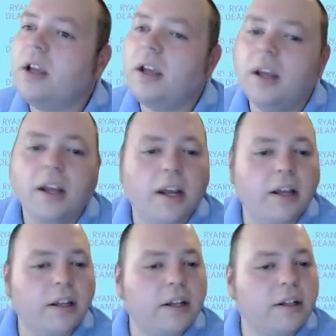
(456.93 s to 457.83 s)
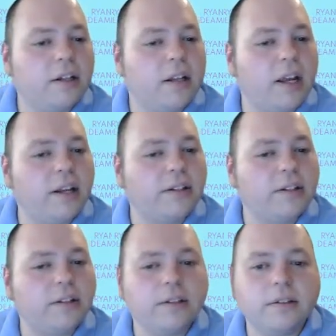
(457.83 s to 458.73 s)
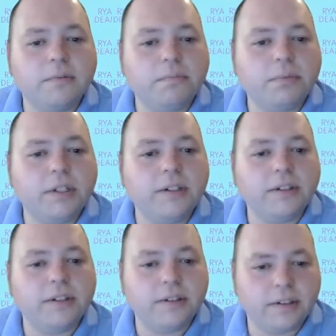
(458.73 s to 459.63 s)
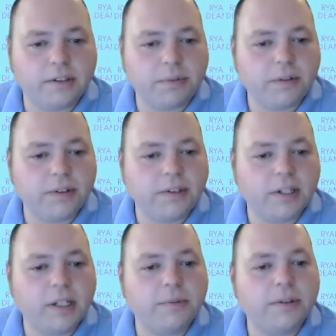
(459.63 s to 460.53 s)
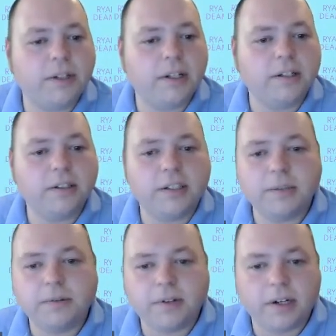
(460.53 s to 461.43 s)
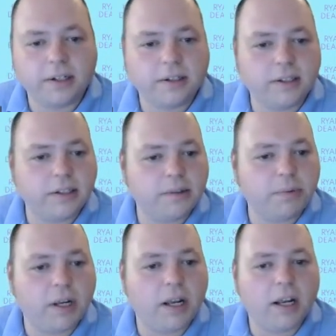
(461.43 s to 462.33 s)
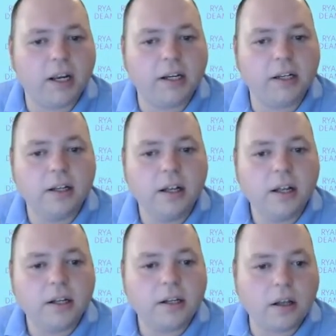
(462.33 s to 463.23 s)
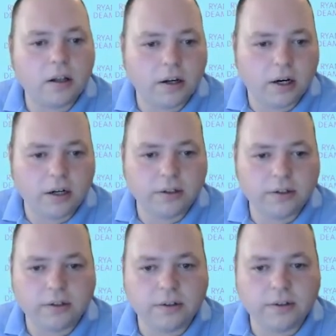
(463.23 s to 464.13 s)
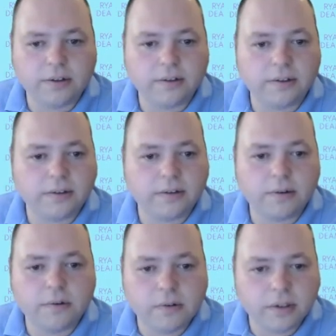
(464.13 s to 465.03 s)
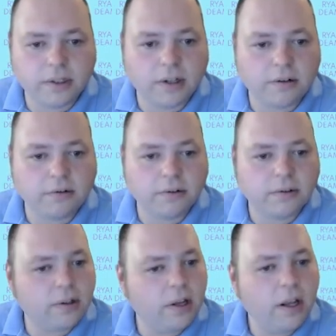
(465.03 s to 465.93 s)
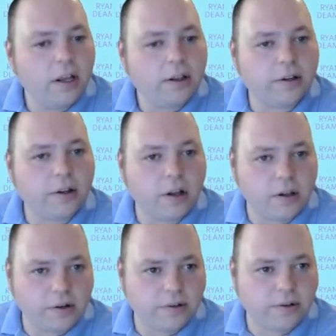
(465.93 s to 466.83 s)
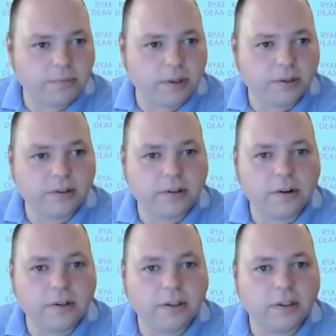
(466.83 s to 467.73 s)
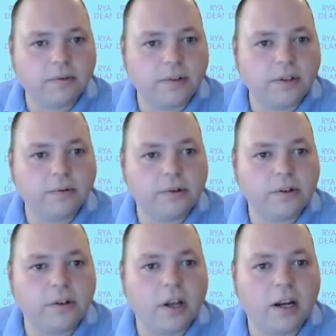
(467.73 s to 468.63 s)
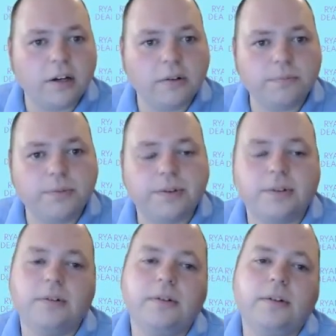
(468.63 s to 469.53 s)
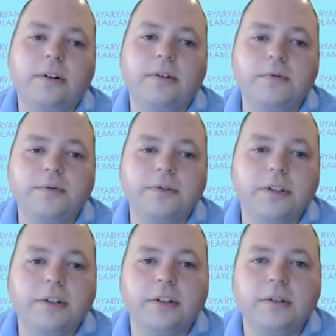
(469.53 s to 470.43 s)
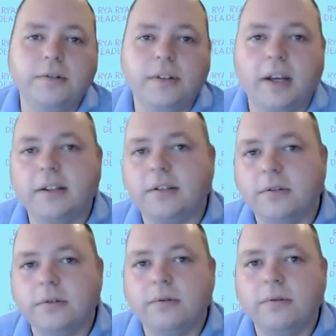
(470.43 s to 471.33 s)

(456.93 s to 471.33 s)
And then the last piece is this pivot table that keeps track of things by color. So this is totaling out the colors amongst all the individual items, and hopefully you could use that to